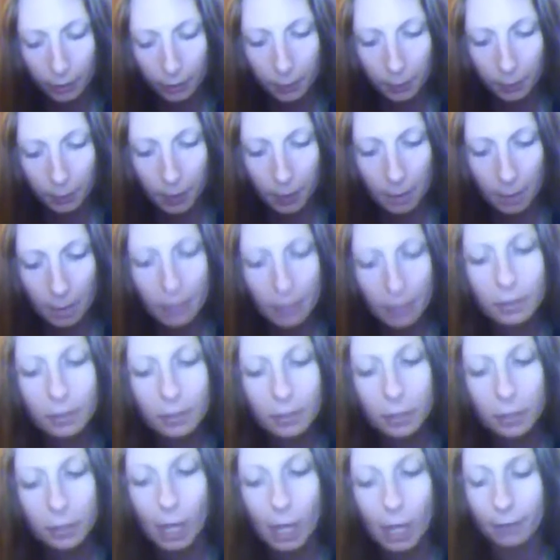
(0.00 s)
a
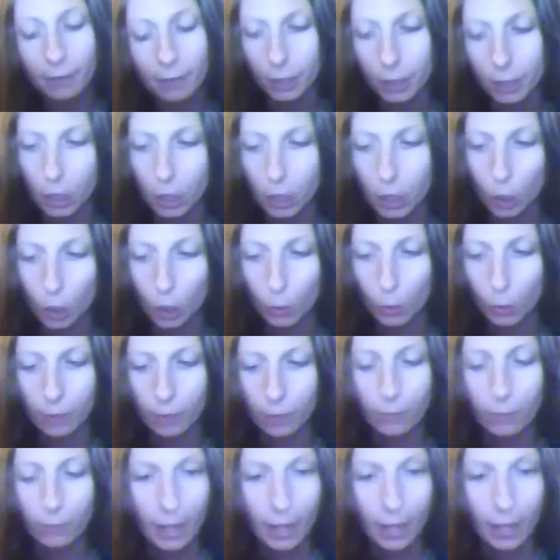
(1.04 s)
message having to do with
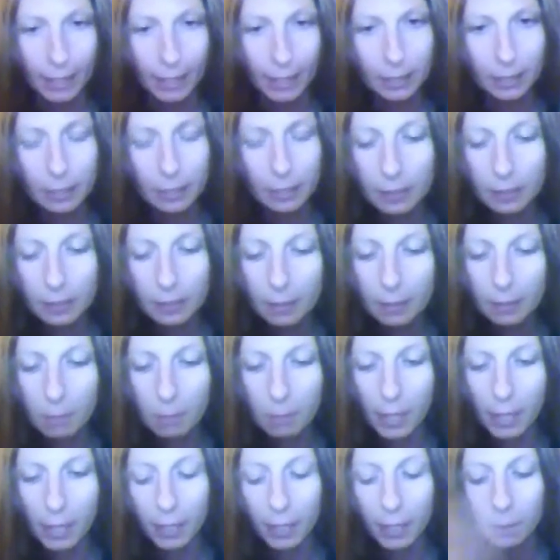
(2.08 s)
finances and
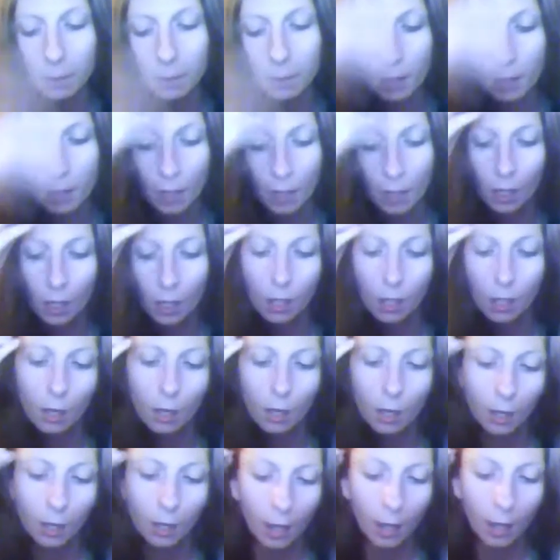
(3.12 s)
money.
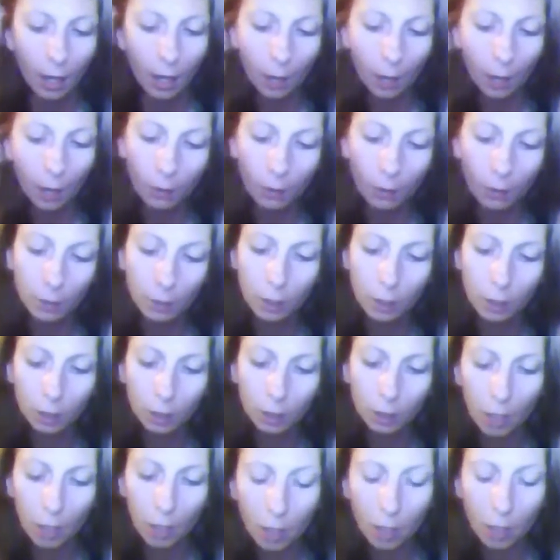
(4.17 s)
However,
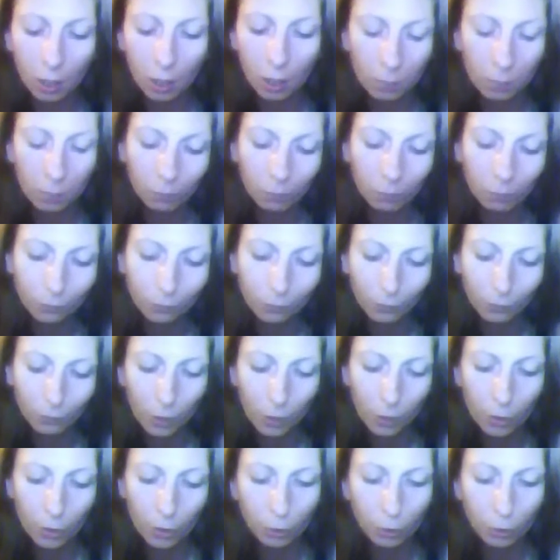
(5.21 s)

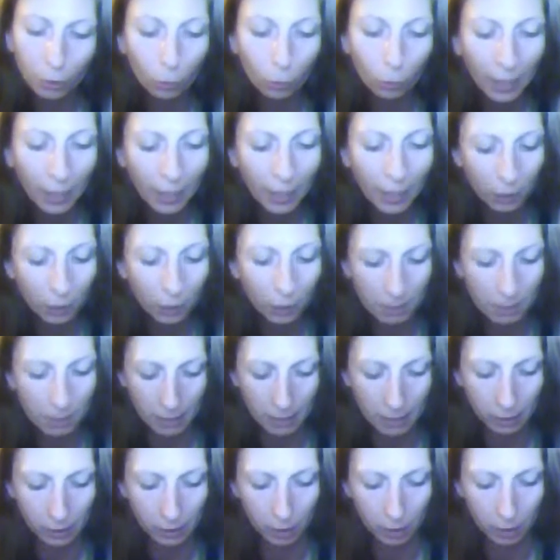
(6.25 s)
the greater
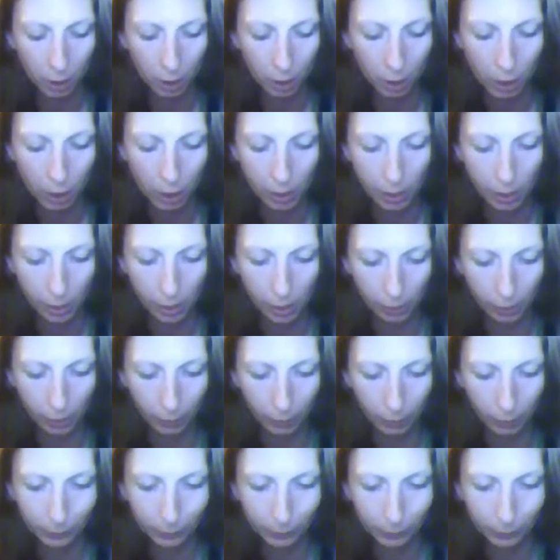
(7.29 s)
message here,